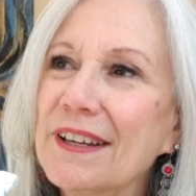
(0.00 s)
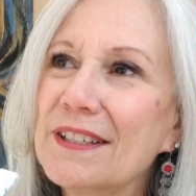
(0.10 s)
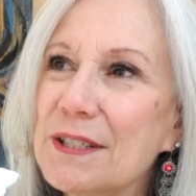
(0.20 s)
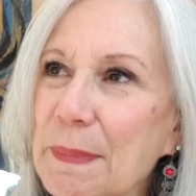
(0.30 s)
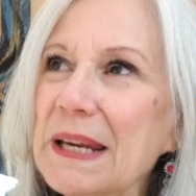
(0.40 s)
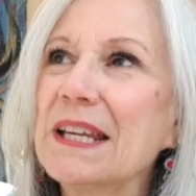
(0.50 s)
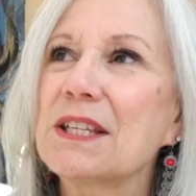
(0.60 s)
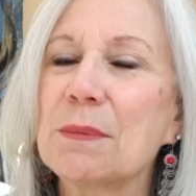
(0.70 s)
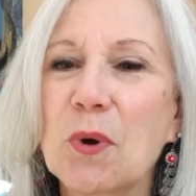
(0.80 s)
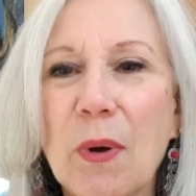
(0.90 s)
spending
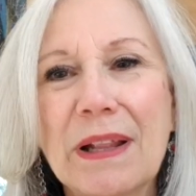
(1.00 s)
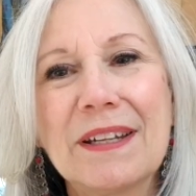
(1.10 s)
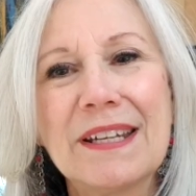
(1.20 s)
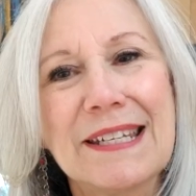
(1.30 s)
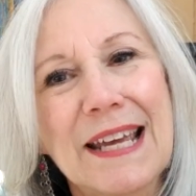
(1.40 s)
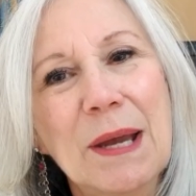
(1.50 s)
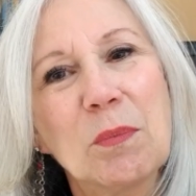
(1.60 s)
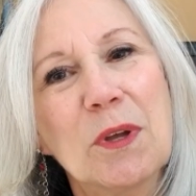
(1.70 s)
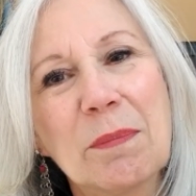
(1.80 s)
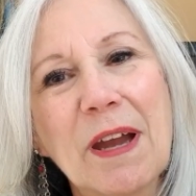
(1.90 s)
some quality time
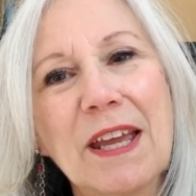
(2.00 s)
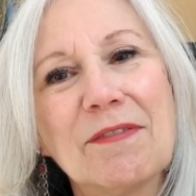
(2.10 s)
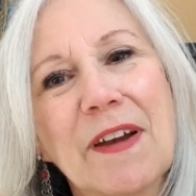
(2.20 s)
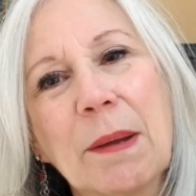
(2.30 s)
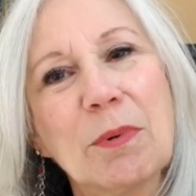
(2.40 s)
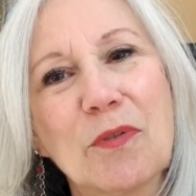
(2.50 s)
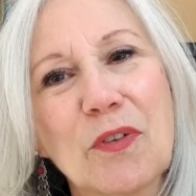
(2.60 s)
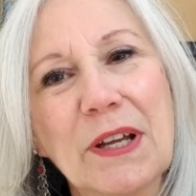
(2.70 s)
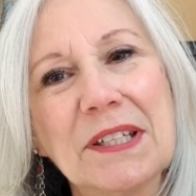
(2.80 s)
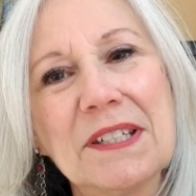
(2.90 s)
with my fiber
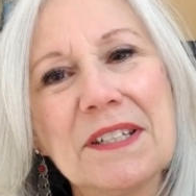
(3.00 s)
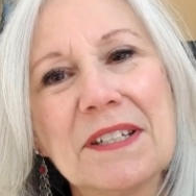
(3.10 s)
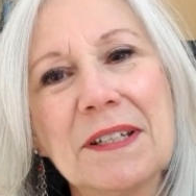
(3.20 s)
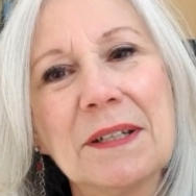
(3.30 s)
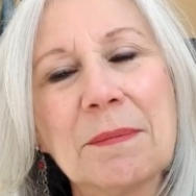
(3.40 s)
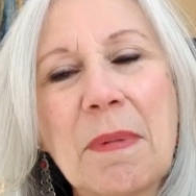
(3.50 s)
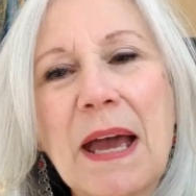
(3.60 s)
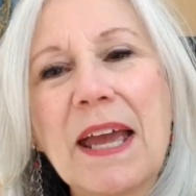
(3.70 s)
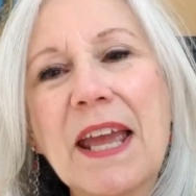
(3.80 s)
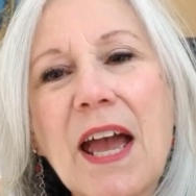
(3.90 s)
friends and
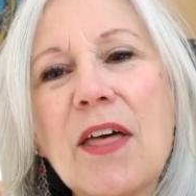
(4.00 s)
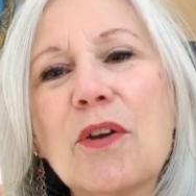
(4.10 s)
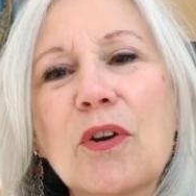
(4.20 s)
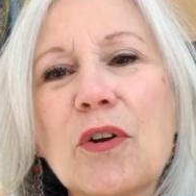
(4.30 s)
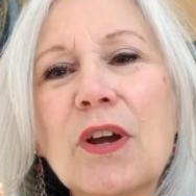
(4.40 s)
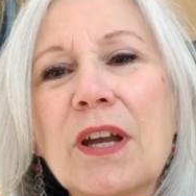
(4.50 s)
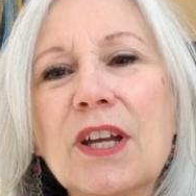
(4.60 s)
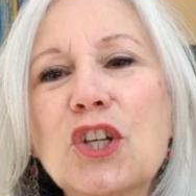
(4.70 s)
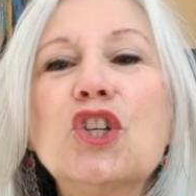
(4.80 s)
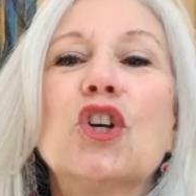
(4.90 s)
my other
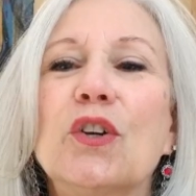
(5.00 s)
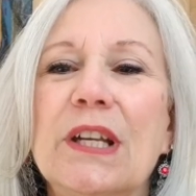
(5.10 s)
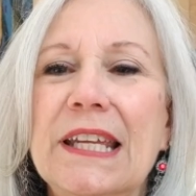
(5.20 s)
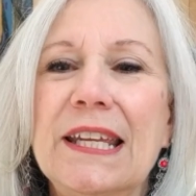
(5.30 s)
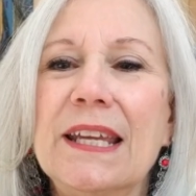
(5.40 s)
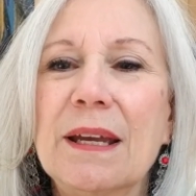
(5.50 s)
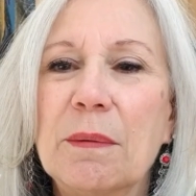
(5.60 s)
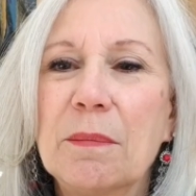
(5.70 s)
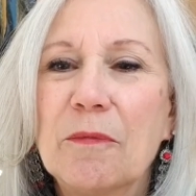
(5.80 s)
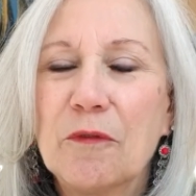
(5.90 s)
journey
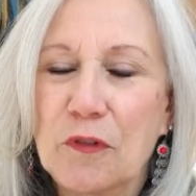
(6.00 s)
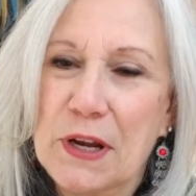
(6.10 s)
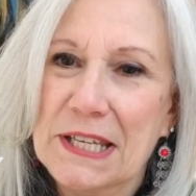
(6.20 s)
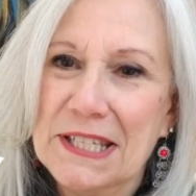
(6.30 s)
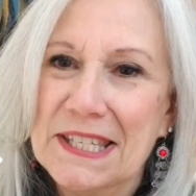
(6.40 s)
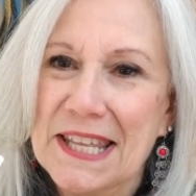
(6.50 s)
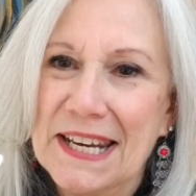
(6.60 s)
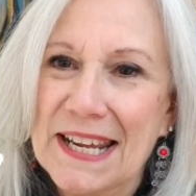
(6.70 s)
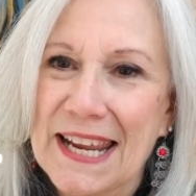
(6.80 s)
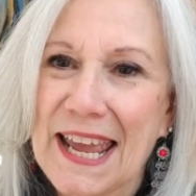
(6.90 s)
friends that
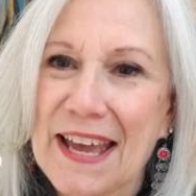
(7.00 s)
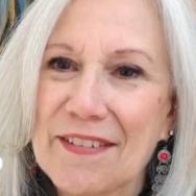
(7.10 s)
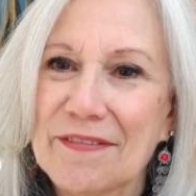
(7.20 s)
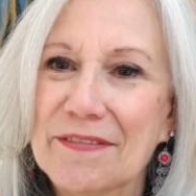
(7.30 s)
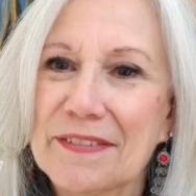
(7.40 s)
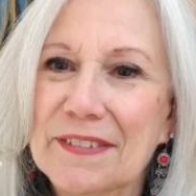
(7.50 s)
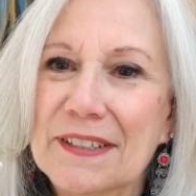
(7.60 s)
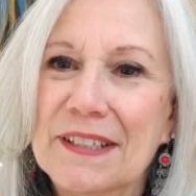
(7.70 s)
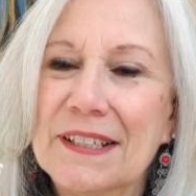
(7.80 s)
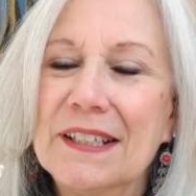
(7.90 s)
I have
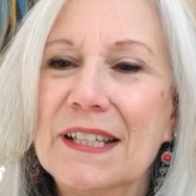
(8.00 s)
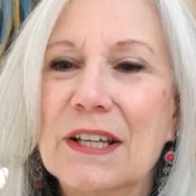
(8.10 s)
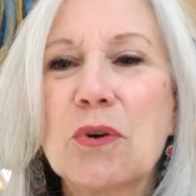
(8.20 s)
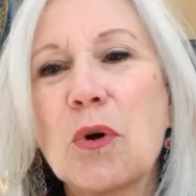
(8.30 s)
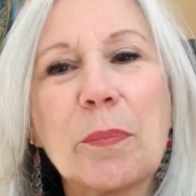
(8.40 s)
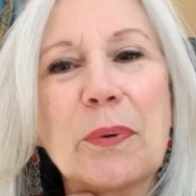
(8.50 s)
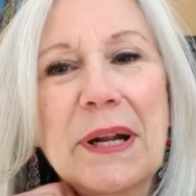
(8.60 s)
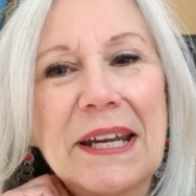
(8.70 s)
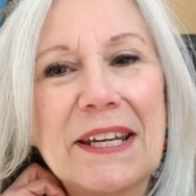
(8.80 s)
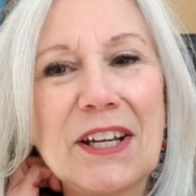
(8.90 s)

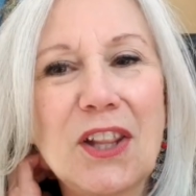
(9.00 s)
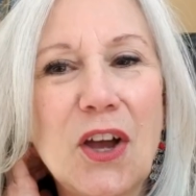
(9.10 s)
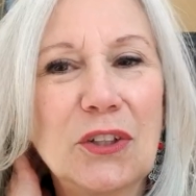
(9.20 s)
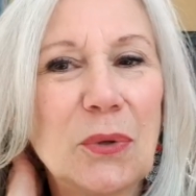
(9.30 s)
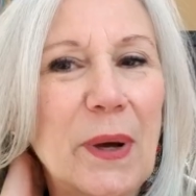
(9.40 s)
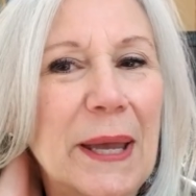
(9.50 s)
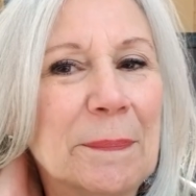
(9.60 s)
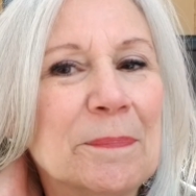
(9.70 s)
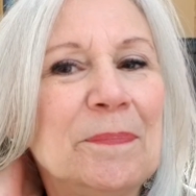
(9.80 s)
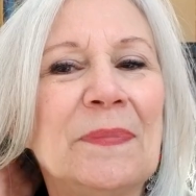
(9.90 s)
incorporated along the
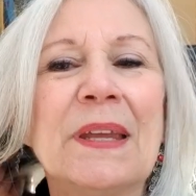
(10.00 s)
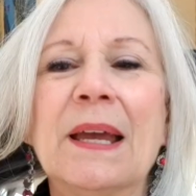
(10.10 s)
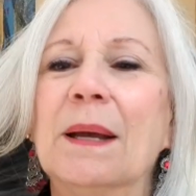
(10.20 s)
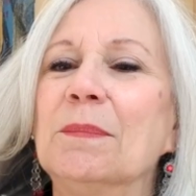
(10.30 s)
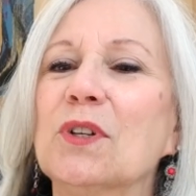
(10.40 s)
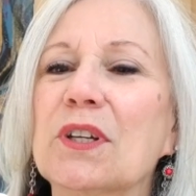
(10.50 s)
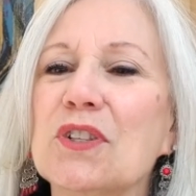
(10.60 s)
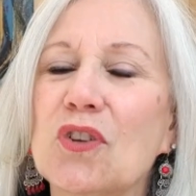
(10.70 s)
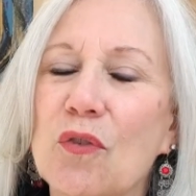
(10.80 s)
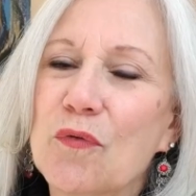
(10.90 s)
way. I'm looking
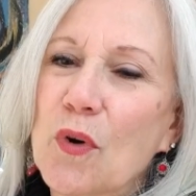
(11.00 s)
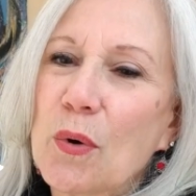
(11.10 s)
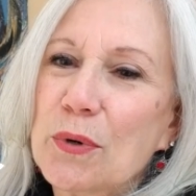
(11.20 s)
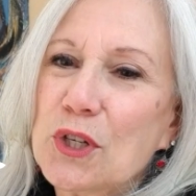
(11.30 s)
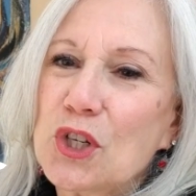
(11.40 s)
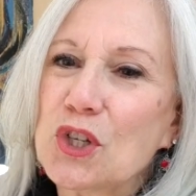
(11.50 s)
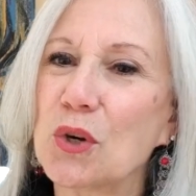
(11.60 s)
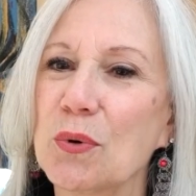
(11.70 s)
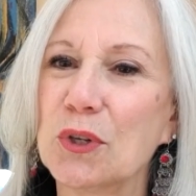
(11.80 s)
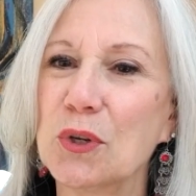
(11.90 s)
so forward to
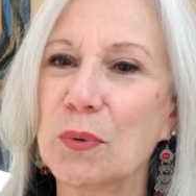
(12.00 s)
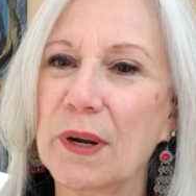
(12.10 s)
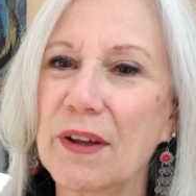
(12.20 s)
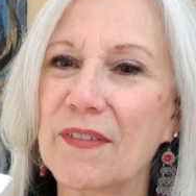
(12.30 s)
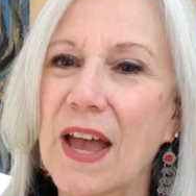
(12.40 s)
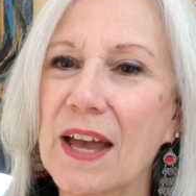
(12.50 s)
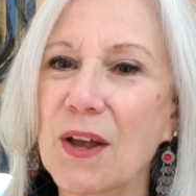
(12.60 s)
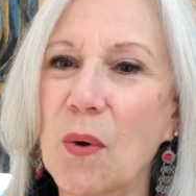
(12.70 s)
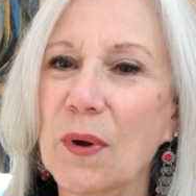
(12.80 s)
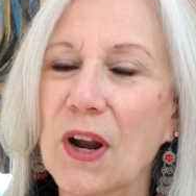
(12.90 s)
showing you what I've got
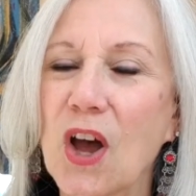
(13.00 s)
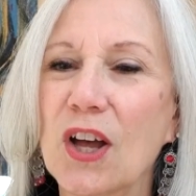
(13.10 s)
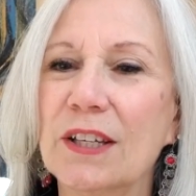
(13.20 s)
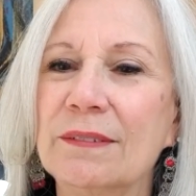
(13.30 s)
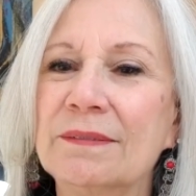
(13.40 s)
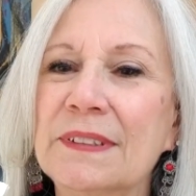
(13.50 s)
going on.